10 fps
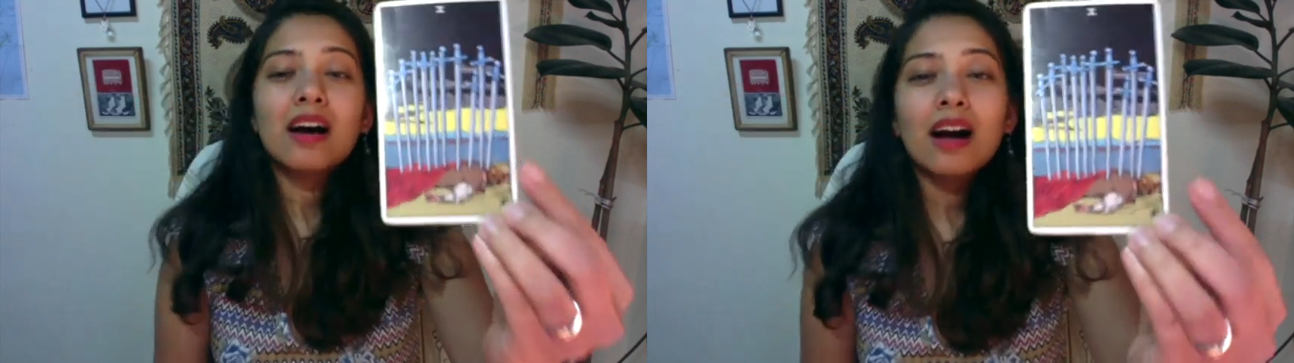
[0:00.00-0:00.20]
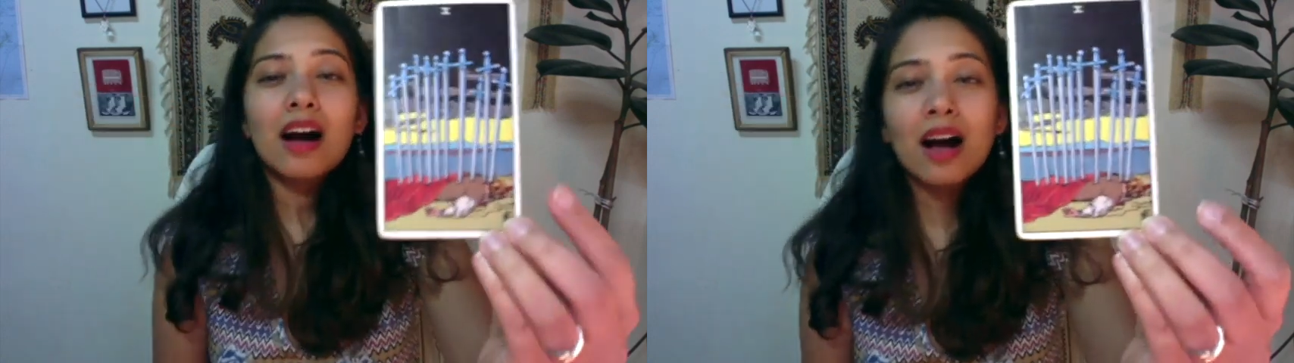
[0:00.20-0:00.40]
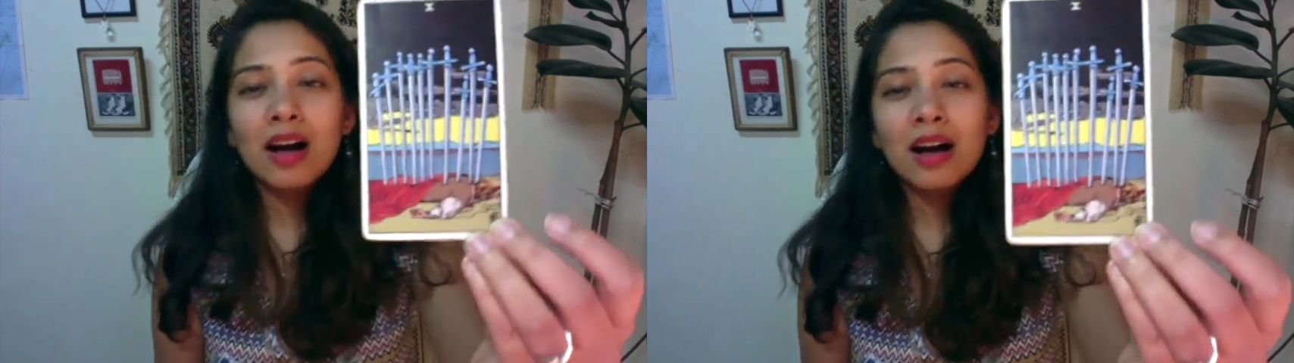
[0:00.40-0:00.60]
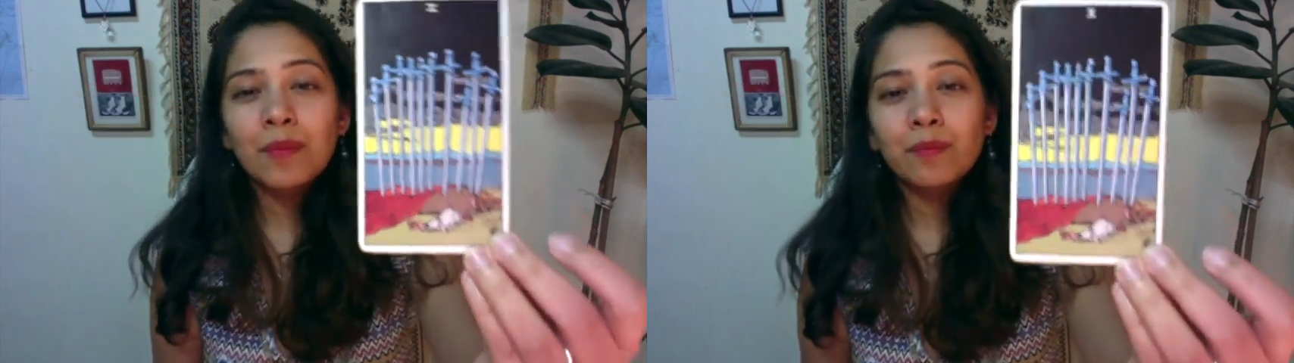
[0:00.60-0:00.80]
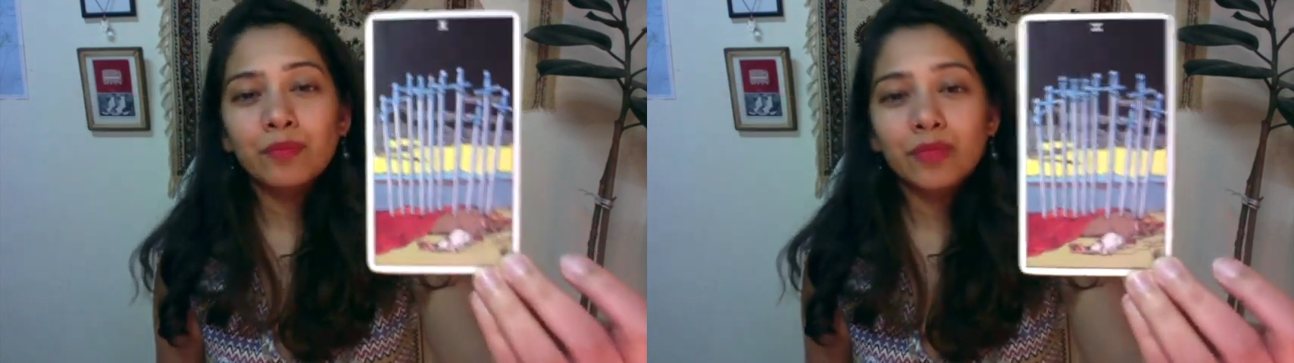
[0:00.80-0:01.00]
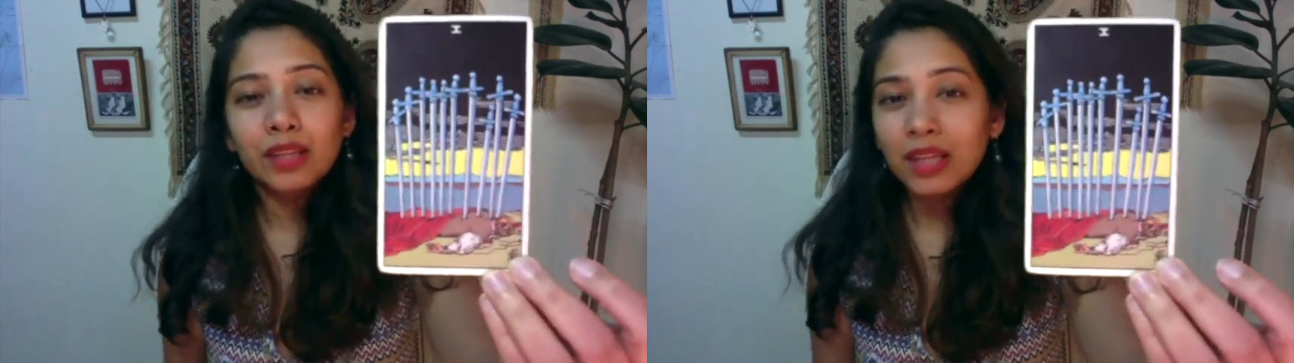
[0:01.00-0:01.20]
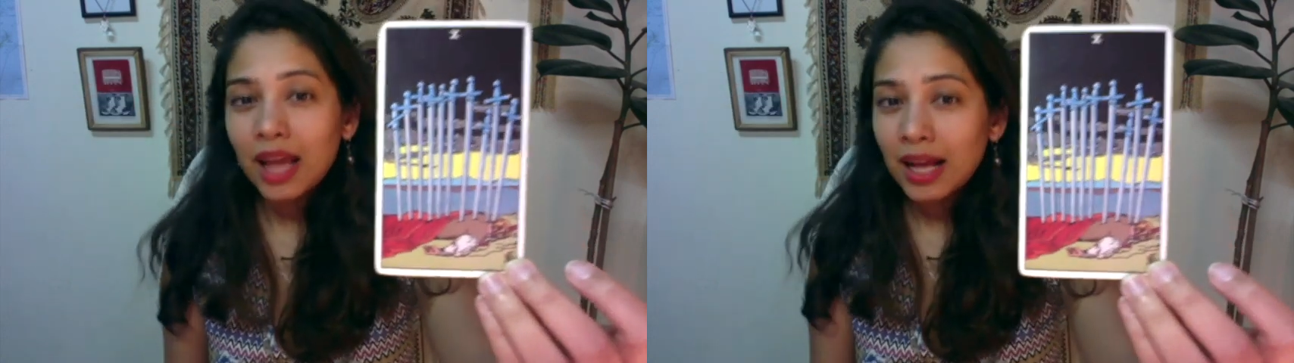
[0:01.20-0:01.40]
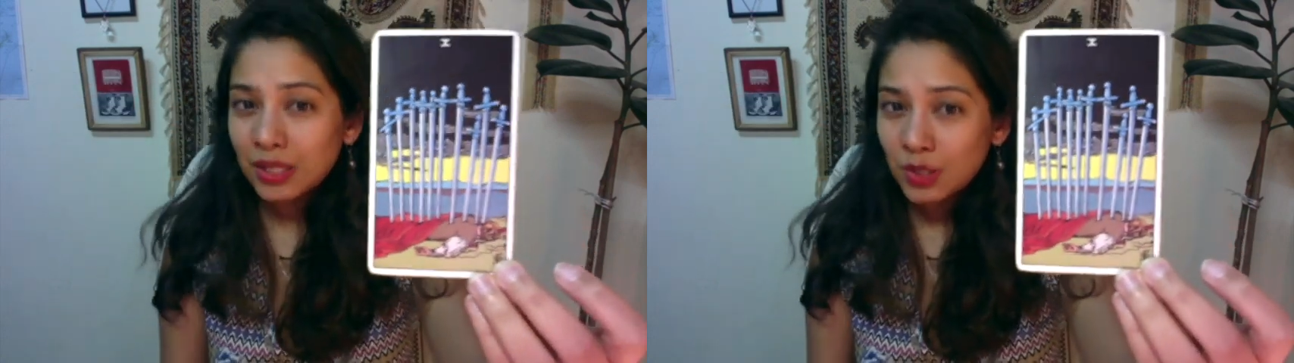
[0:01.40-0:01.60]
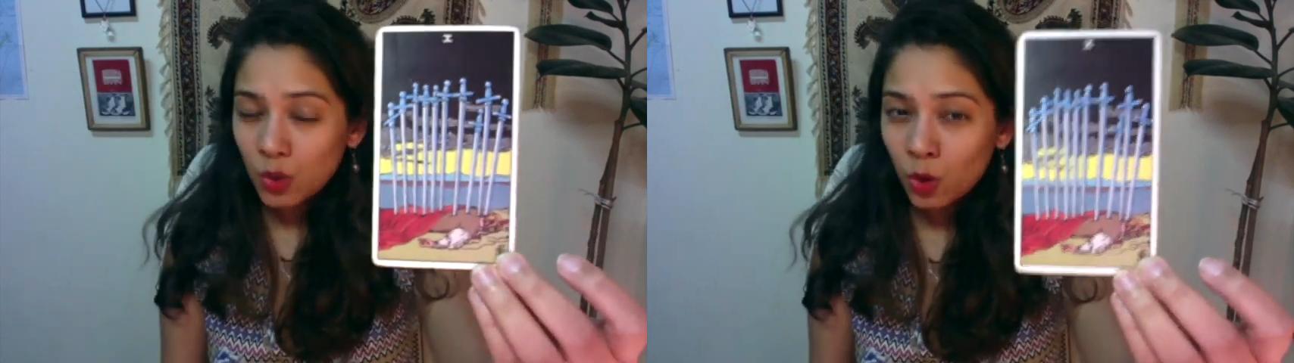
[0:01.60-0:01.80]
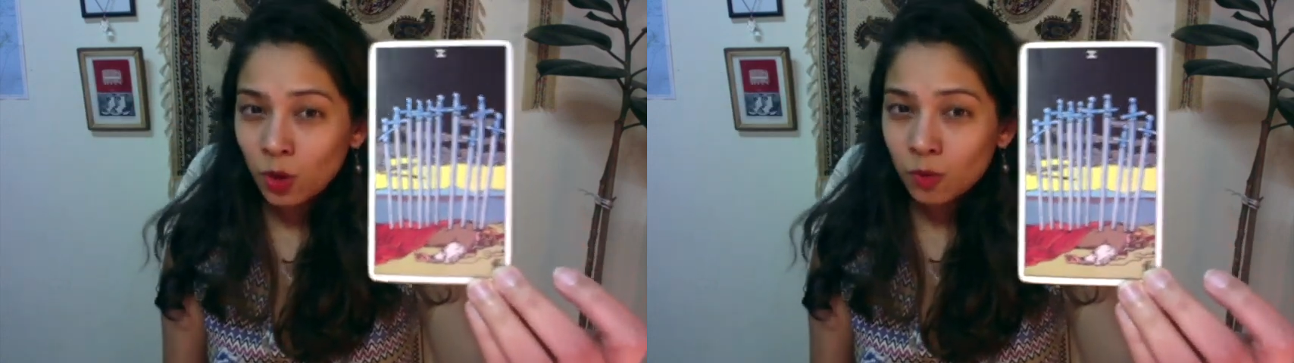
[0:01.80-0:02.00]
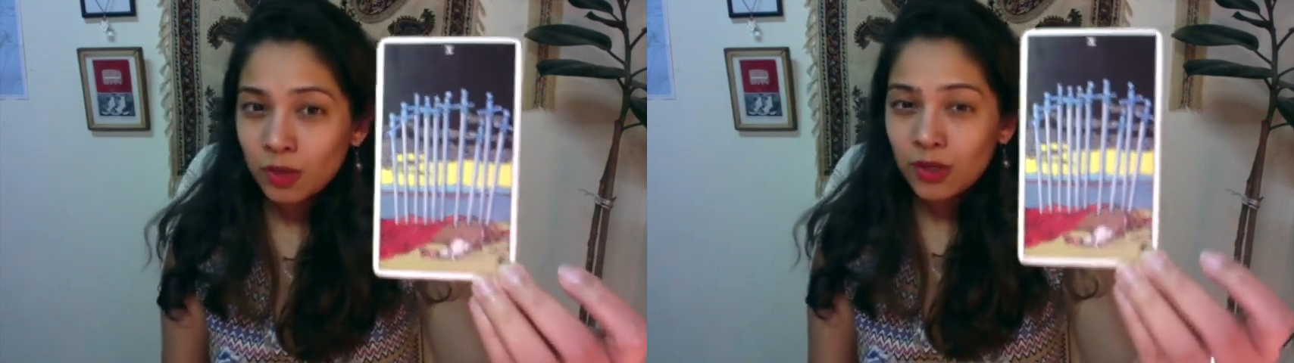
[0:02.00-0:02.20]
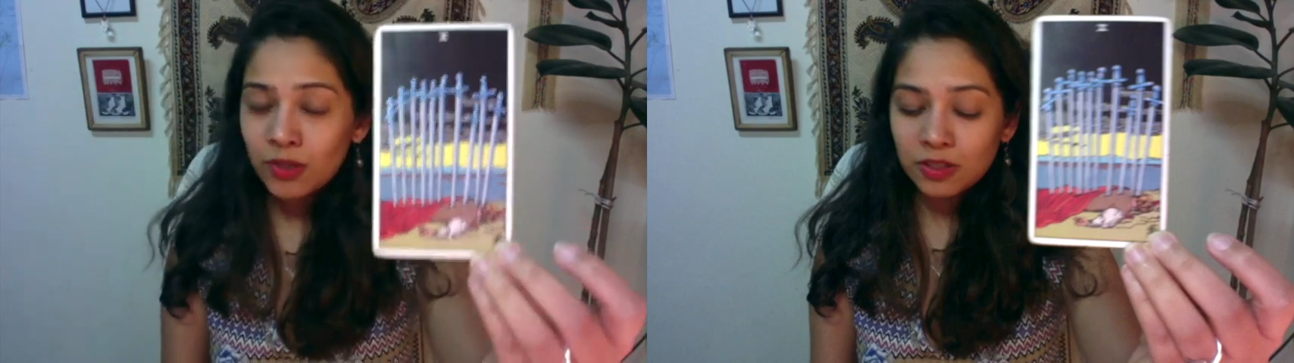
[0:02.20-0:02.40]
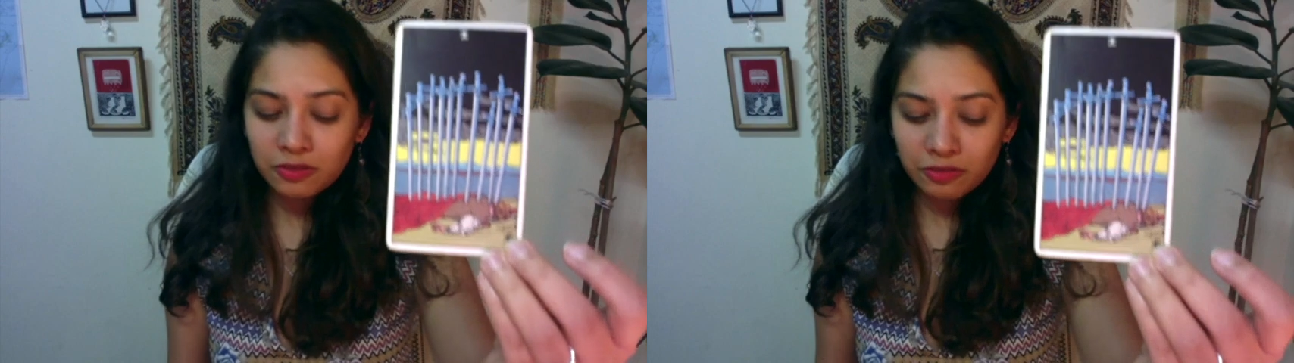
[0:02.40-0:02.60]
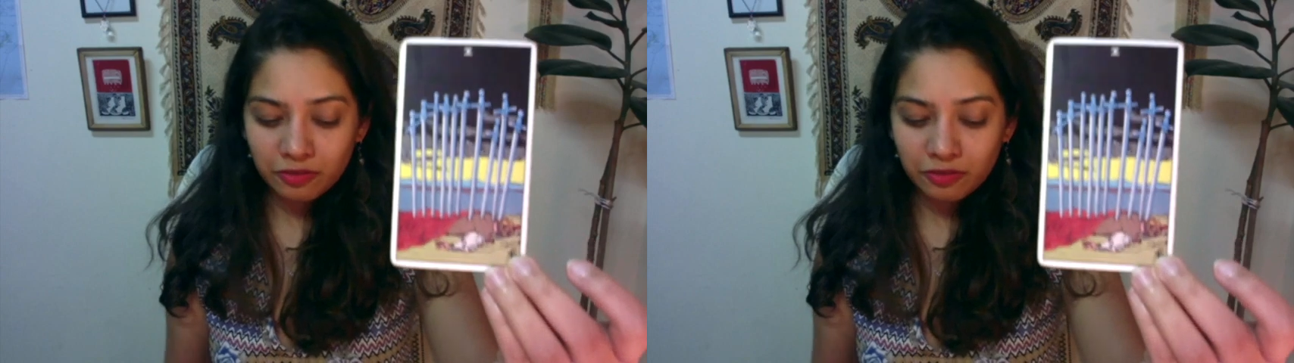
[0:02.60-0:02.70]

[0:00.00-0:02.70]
That's all because of,